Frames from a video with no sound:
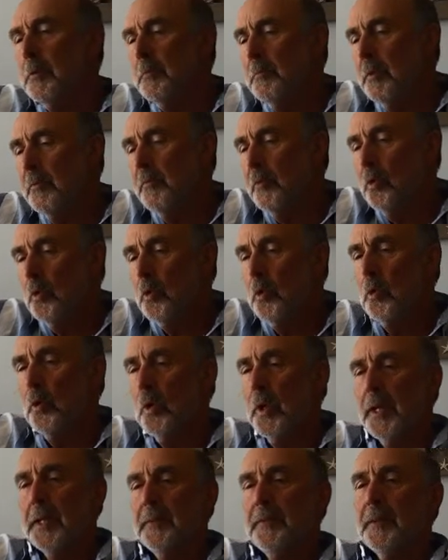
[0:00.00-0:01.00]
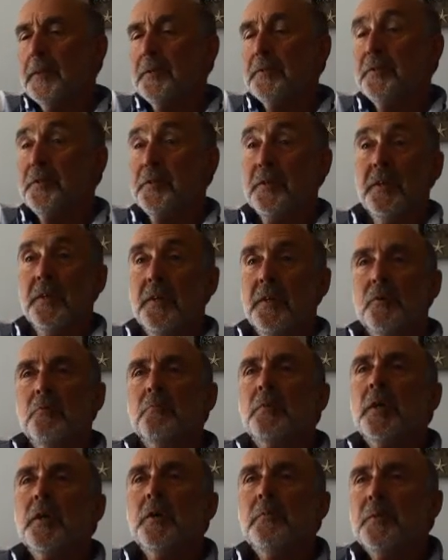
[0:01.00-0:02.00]
when we've all had those
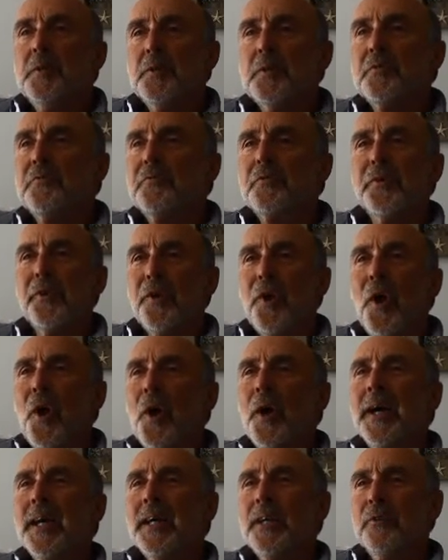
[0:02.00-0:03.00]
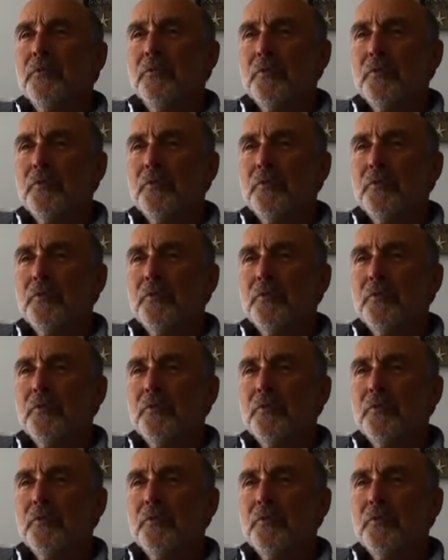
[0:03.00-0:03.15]
moments of delight,